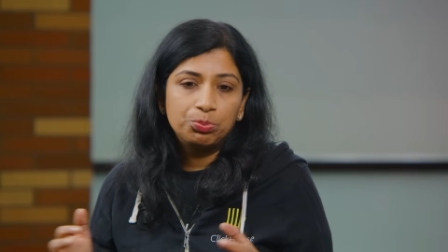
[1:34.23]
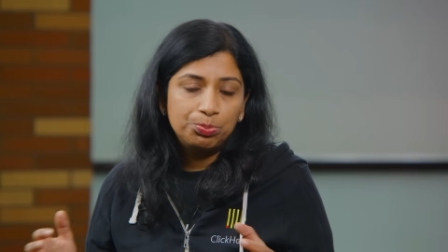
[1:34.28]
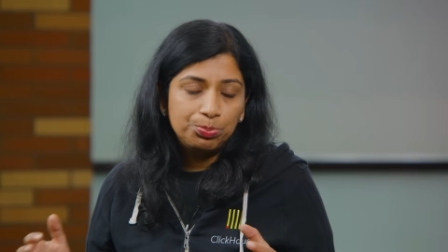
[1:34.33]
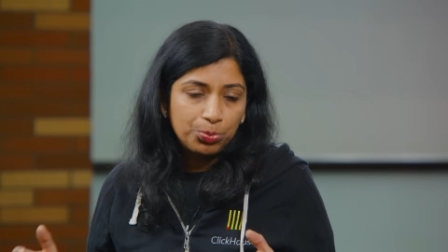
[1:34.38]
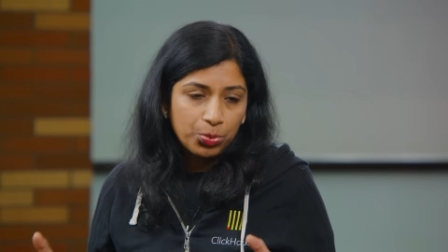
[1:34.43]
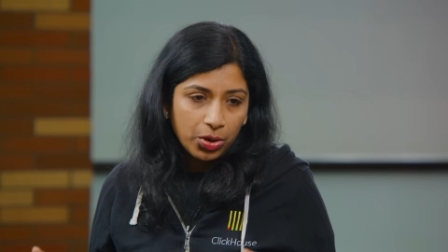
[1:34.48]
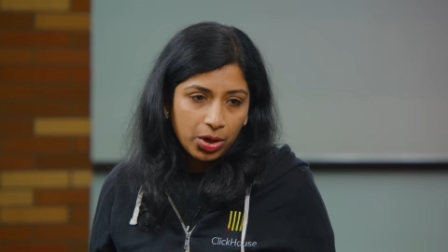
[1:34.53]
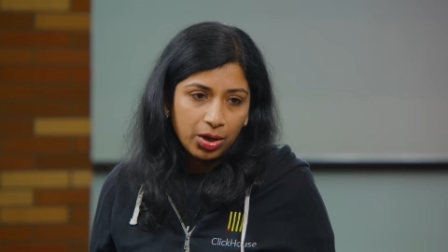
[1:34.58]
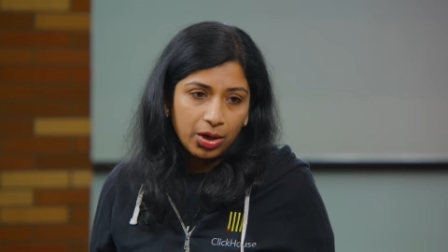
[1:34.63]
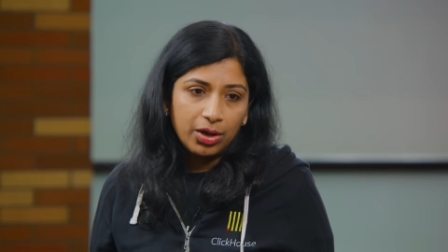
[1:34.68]

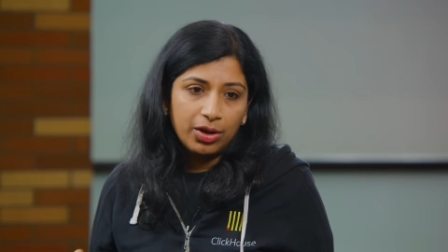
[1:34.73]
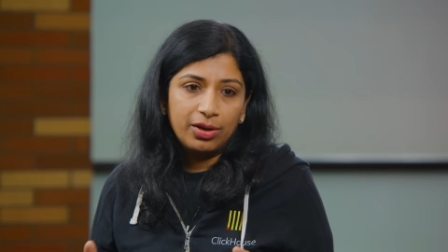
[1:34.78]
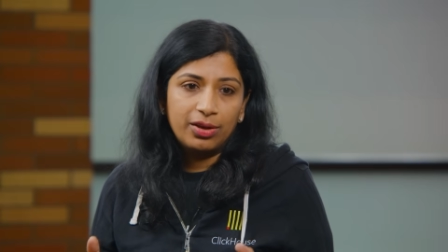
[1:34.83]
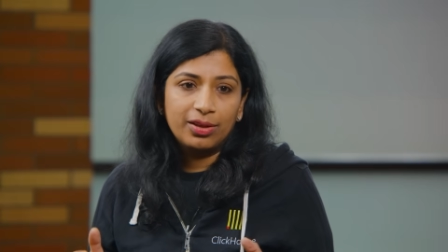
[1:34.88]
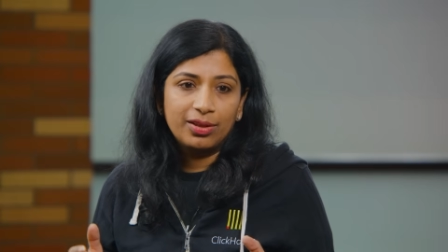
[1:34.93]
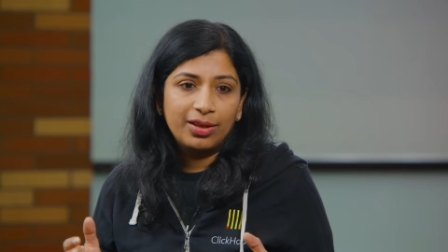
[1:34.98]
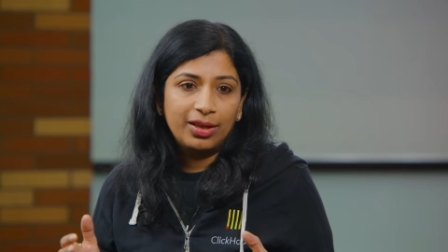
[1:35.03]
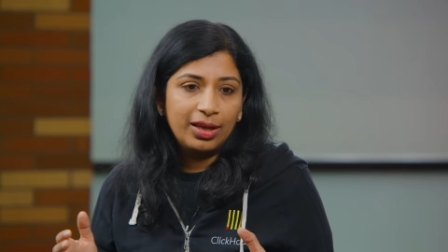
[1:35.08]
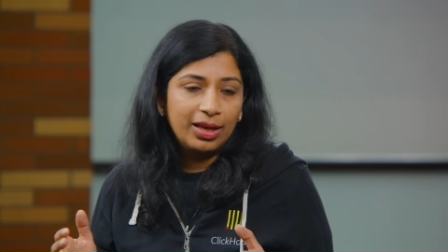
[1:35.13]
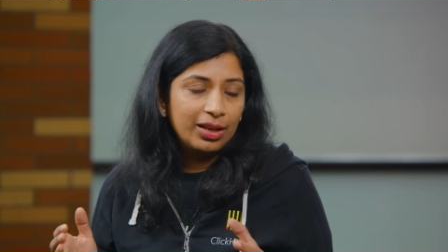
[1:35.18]
broad
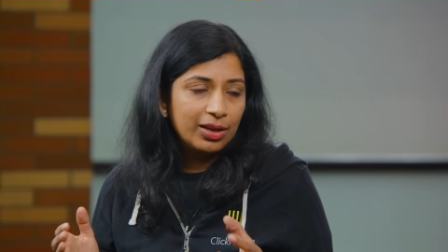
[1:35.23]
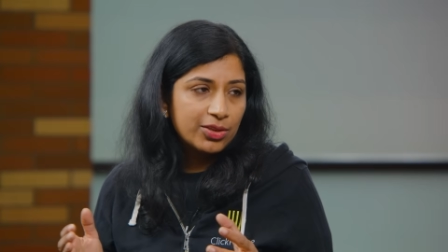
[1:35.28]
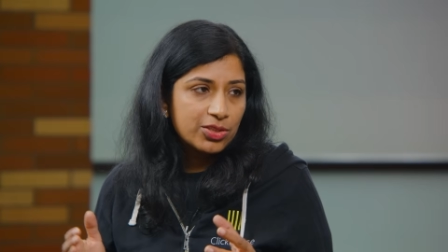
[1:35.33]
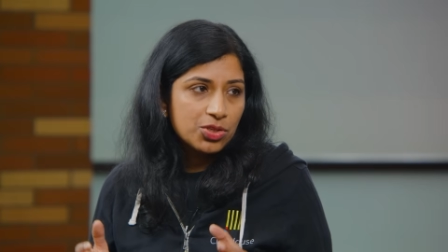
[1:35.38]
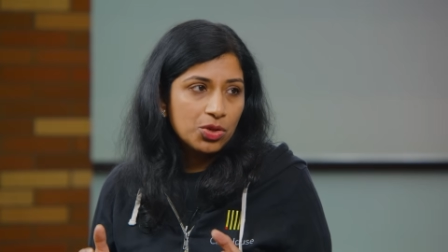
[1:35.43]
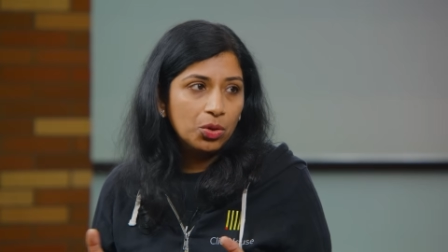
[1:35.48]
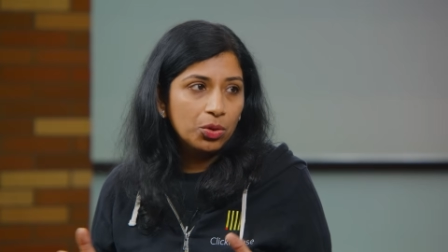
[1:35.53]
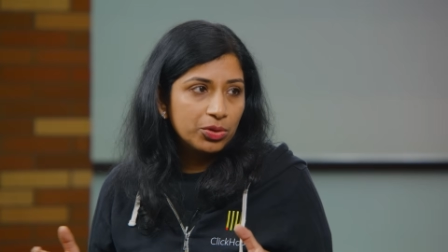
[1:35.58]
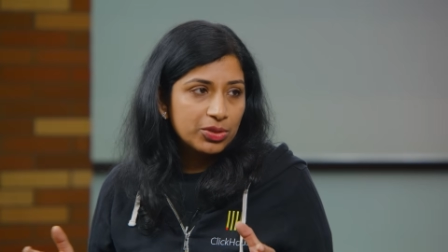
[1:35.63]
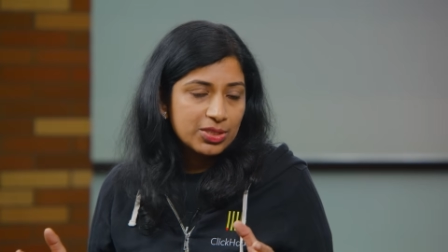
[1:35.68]
in its
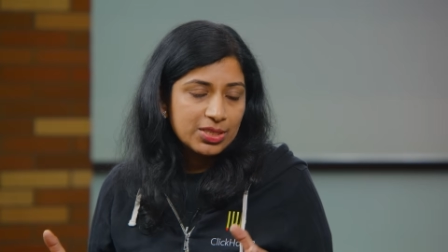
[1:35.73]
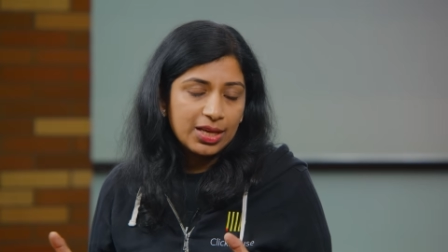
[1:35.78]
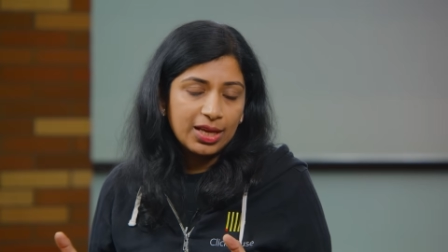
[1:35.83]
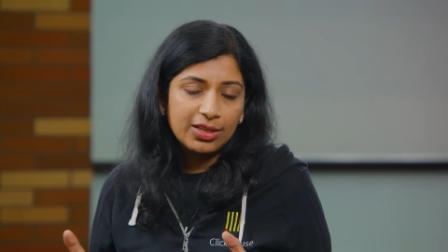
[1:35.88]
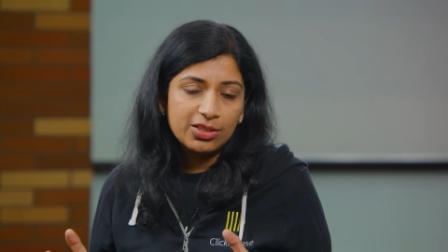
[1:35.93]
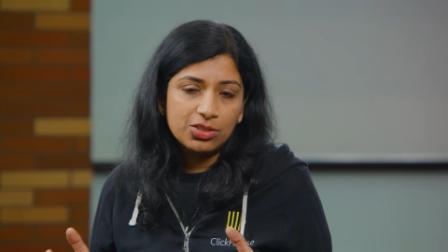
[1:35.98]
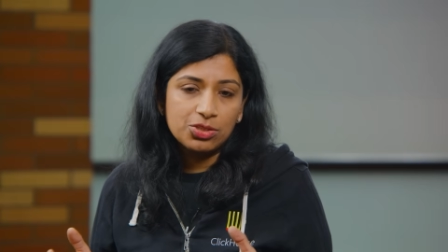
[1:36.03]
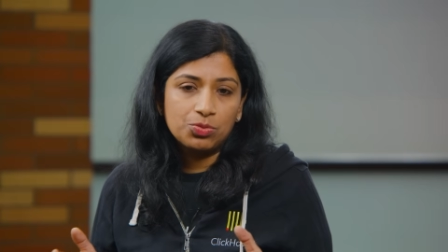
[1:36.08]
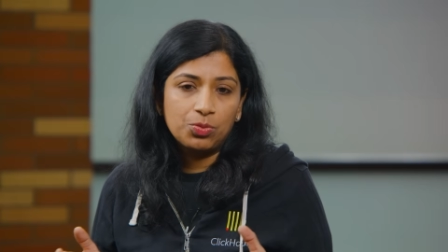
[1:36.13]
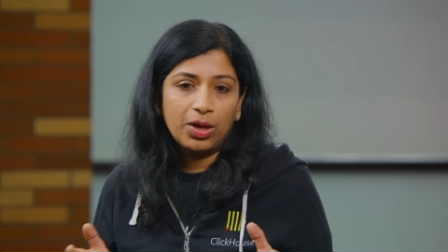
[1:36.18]
own
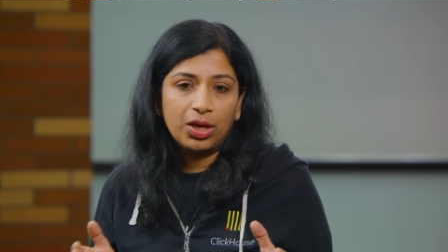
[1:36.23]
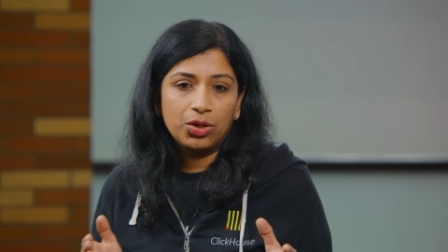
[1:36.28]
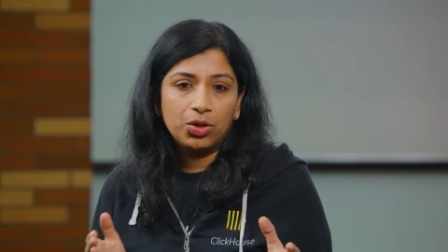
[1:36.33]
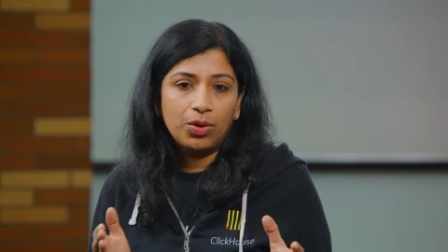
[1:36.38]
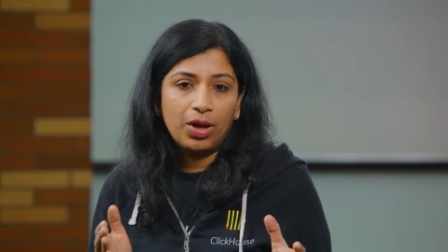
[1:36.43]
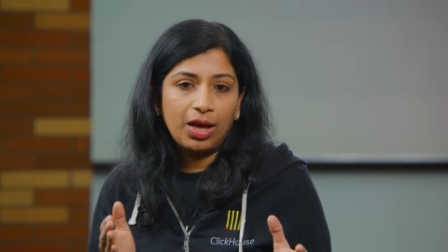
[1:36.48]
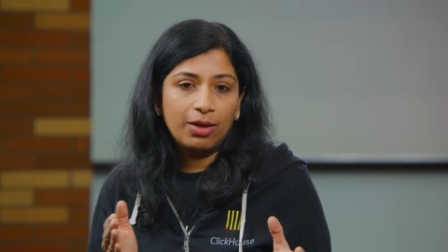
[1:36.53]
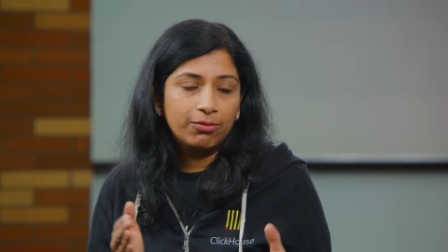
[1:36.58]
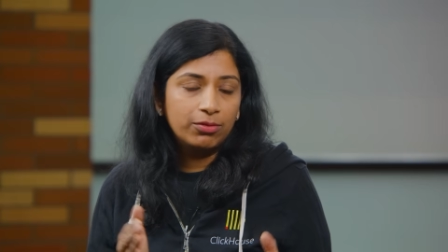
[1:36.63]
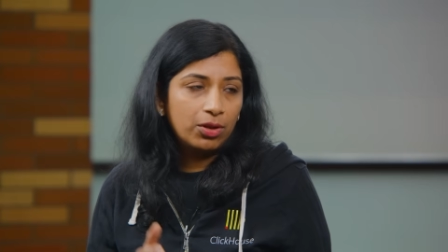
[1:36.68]
sense, where you
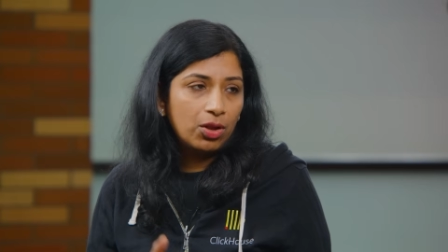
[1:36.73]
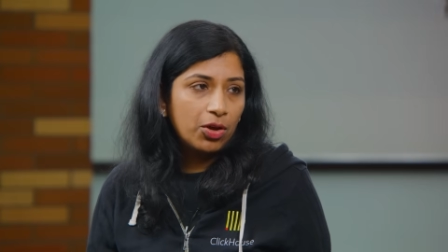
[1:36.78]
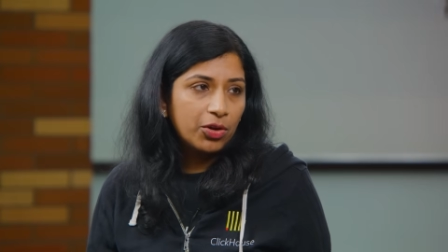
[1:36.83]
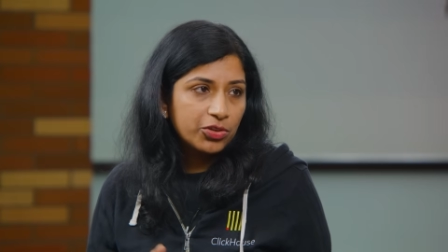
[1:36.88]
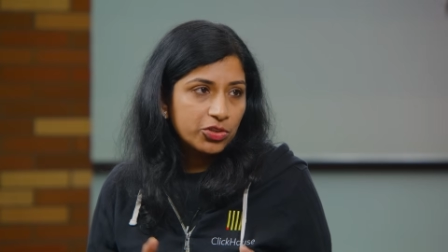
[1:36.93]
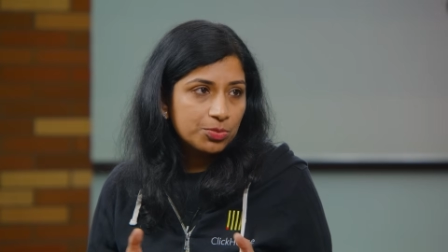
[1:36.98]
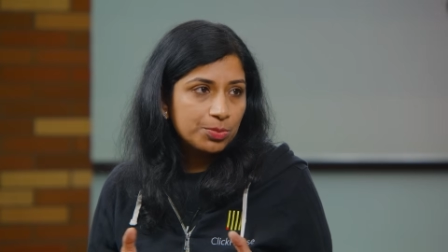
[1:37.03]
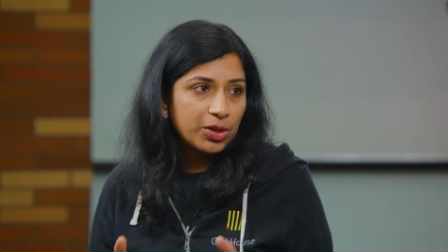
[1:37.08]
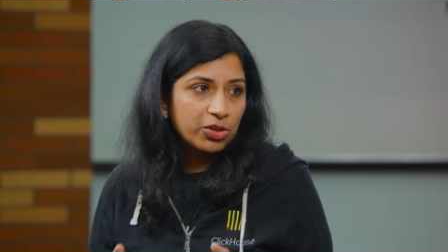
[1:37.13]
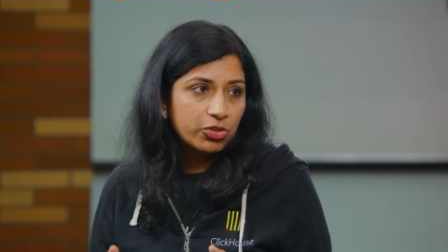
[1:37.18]
have
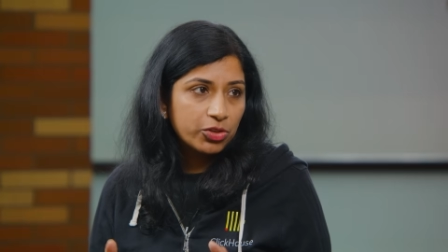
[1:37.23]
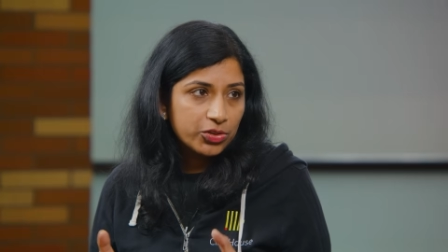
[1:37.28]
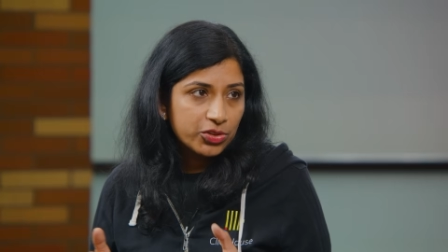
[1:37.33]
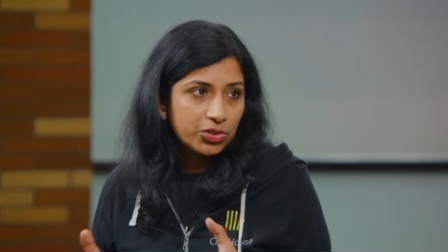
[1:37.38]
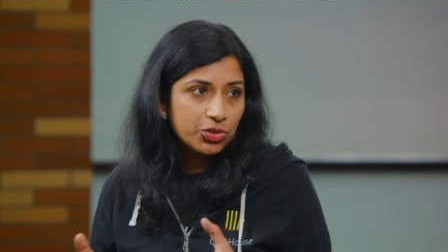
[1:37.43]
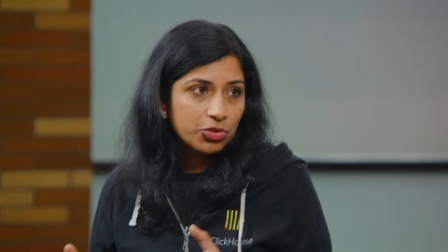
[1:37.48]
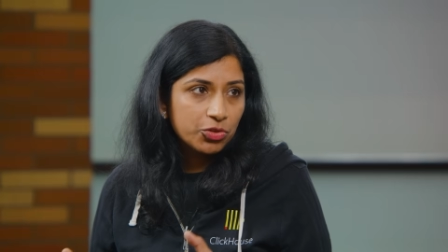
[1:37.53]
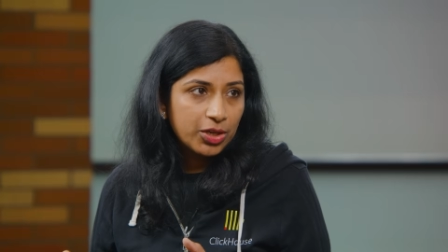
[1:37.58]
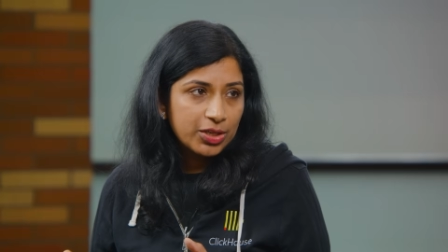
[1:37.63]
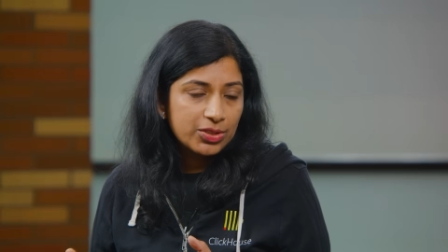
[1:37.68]
logs, metrics,
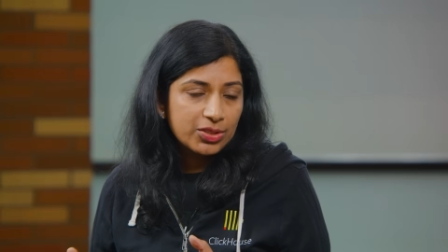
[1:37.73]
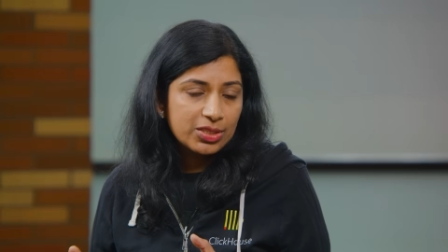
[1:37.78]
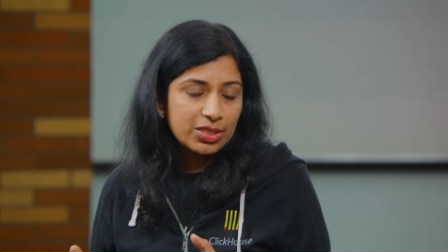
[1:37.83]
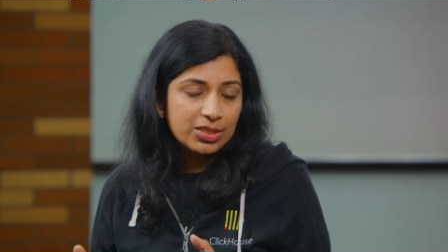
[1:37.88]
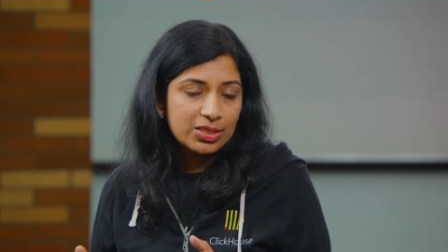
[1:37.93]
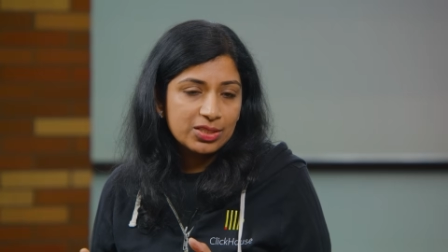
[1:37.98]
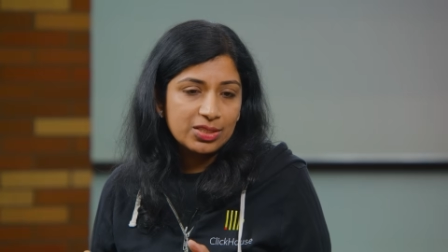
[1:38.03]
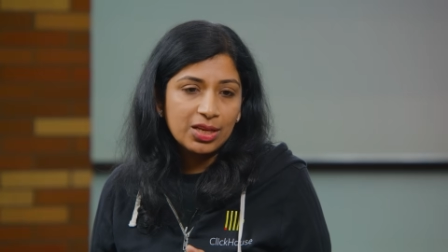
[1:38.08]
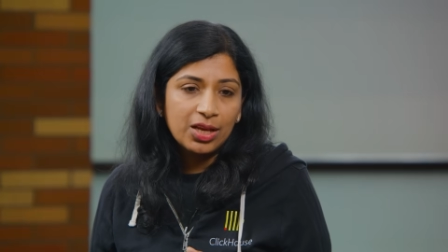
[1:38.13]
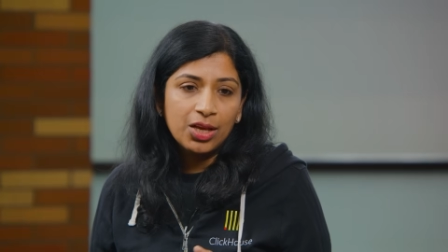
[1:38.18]
and
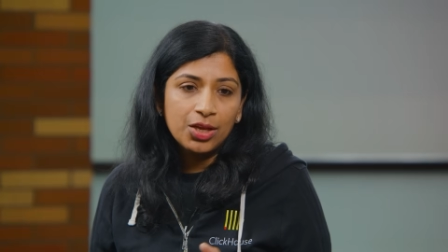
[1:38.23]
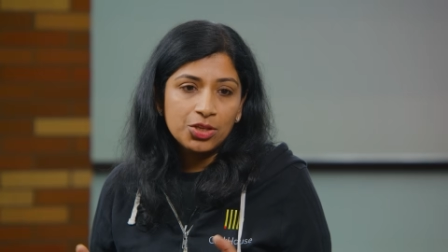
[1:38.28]
traces.